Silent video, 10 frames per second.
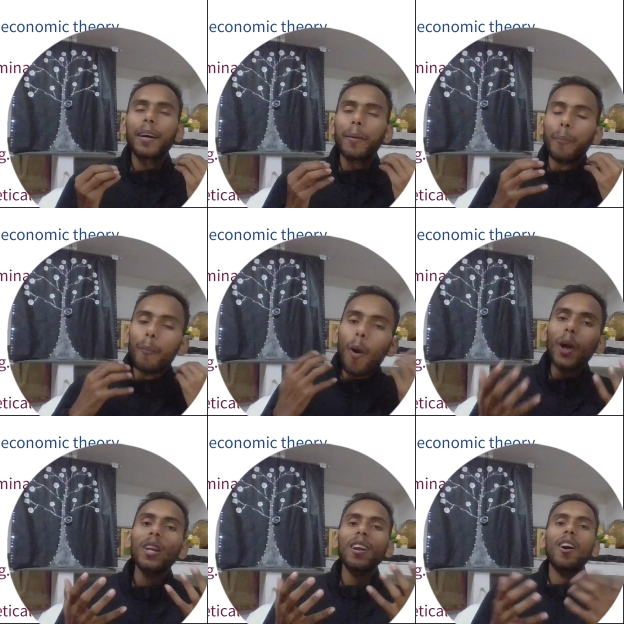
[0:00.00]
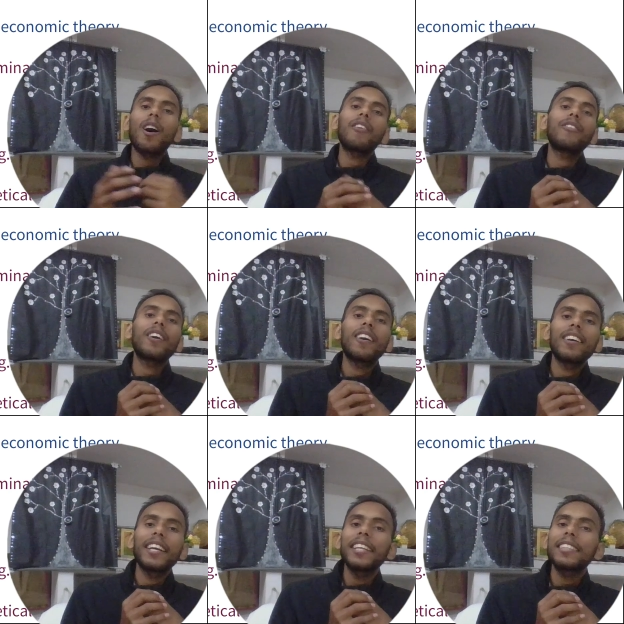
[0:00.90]
model of
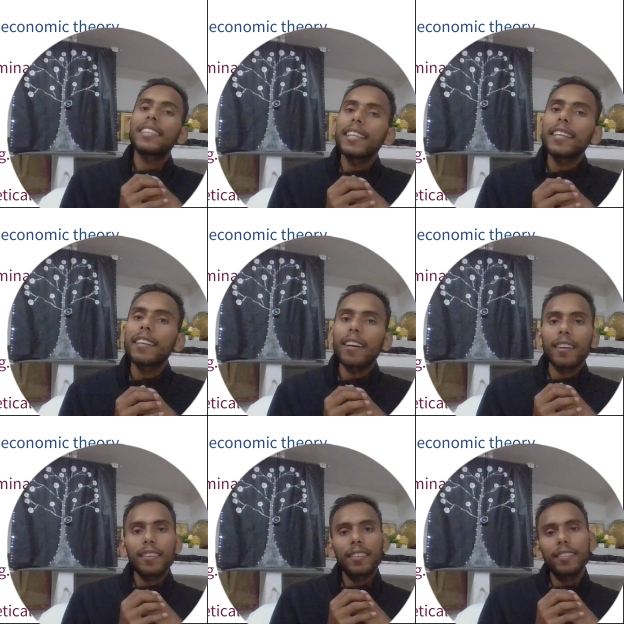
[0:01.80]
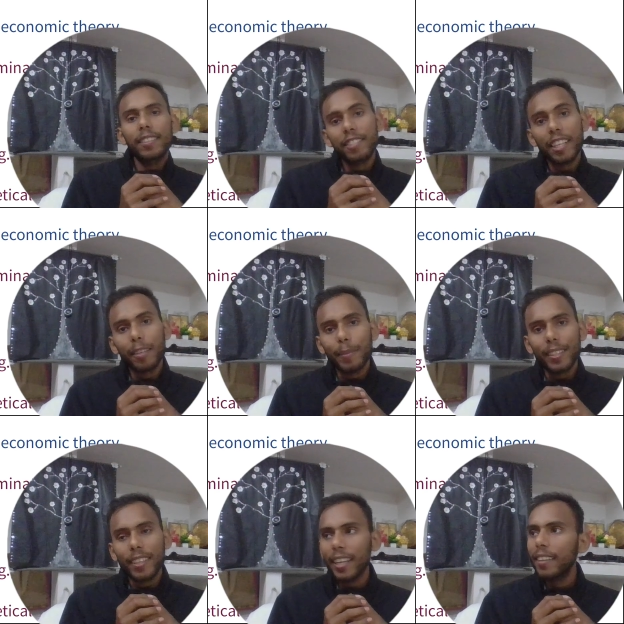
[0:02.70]
any theory or statement,
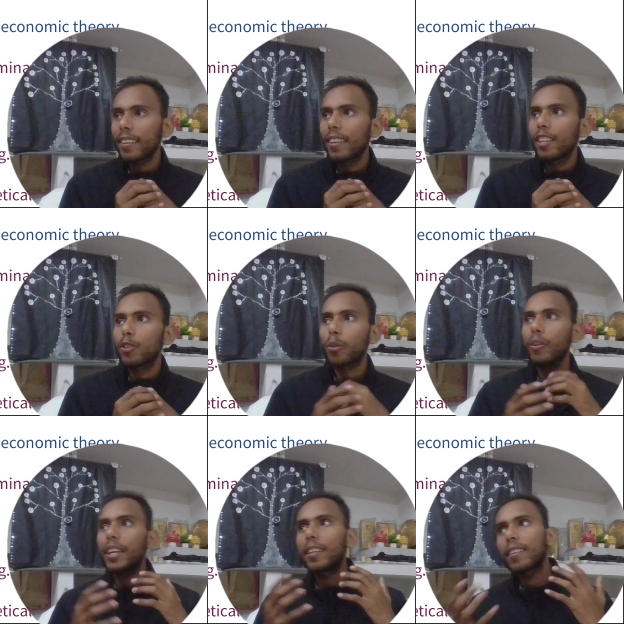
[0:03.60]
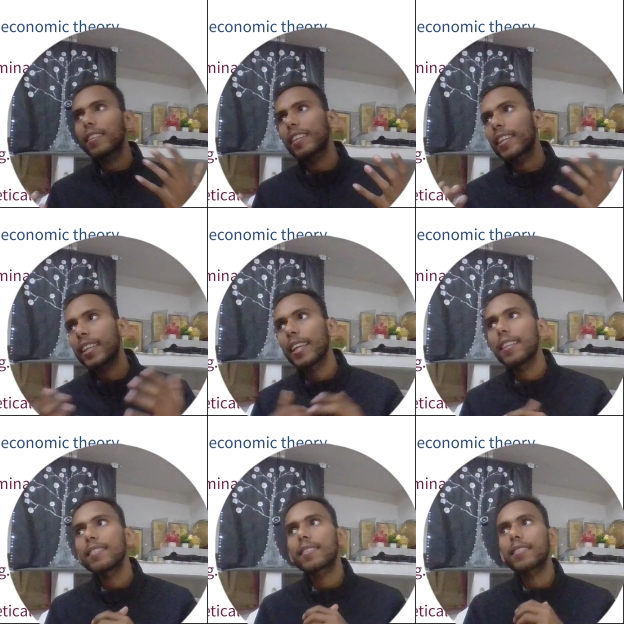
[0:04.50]
right? So in
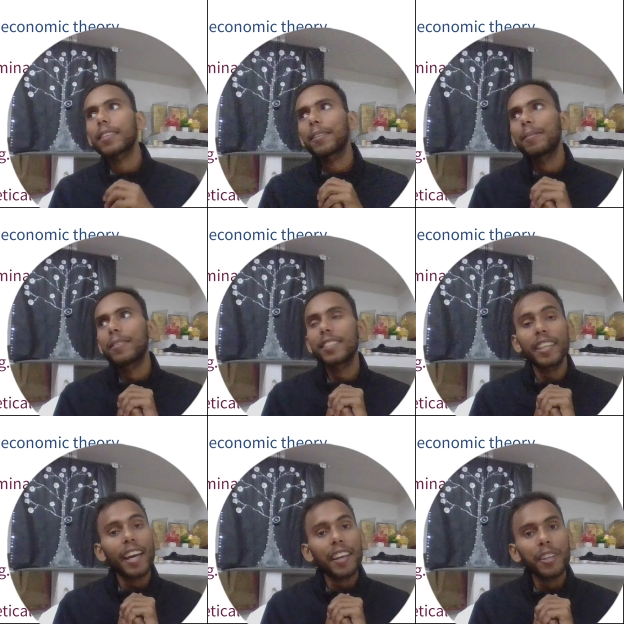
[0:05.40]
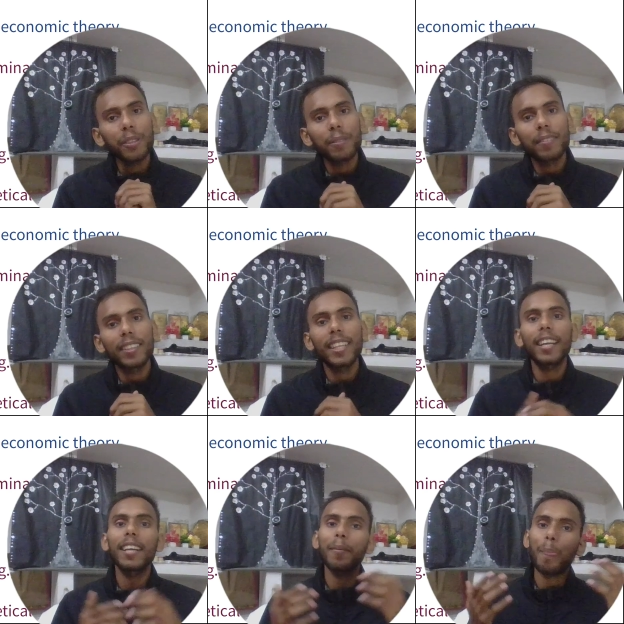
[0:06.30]
Keynes' scenario,
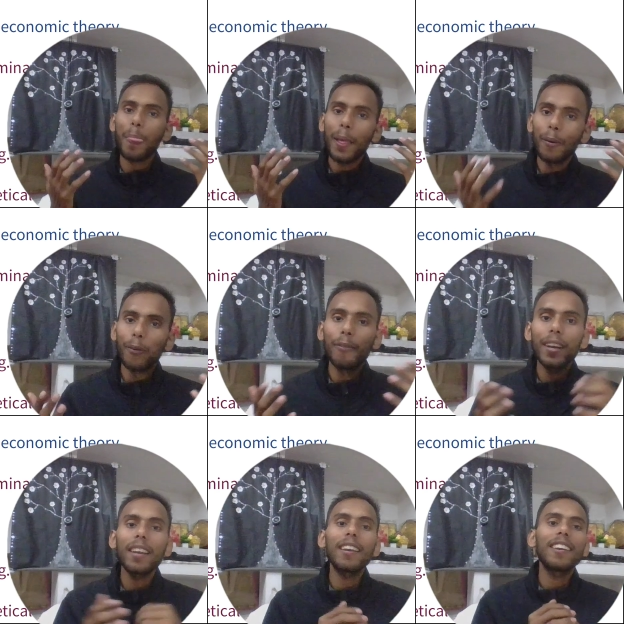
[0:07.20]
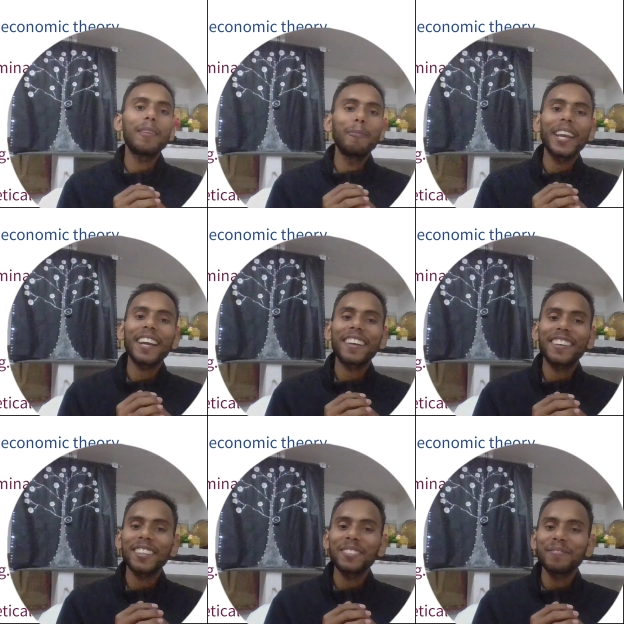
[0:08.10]
they will make
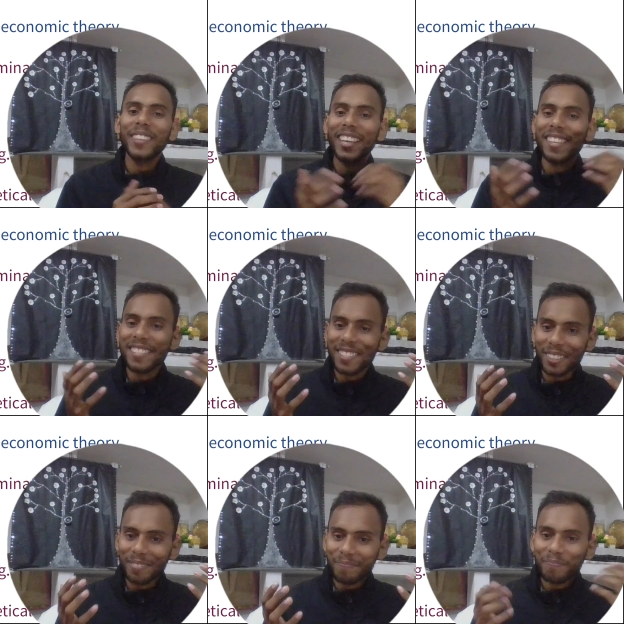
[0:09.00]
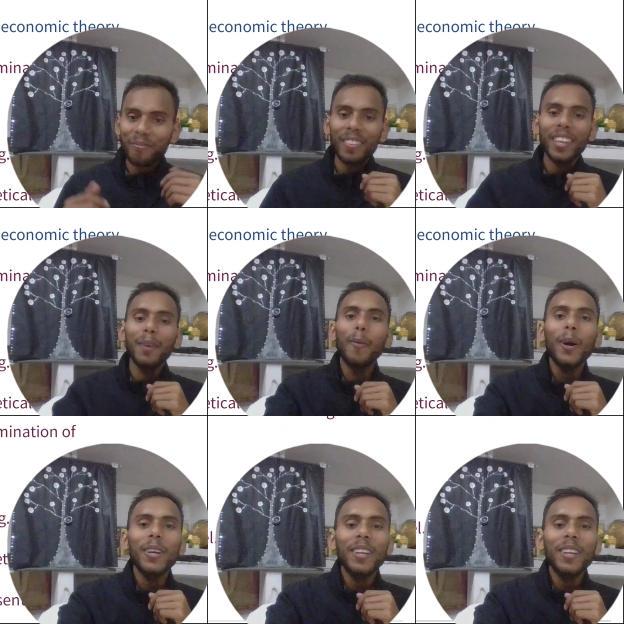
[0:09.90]
his
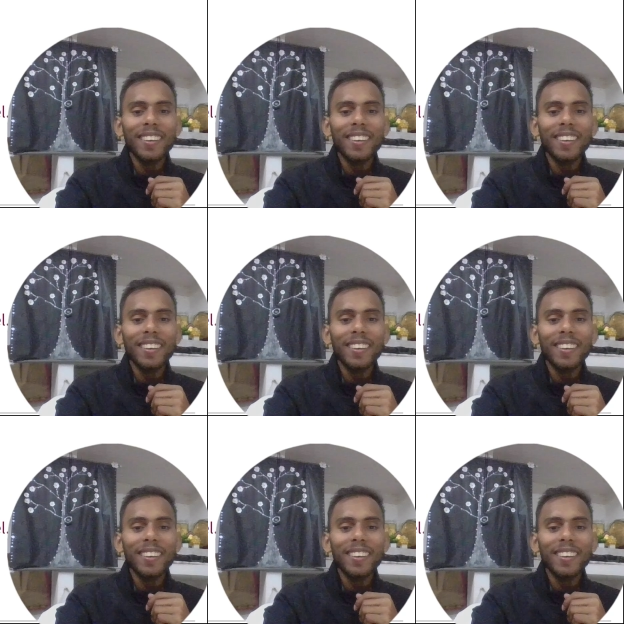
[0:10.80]
model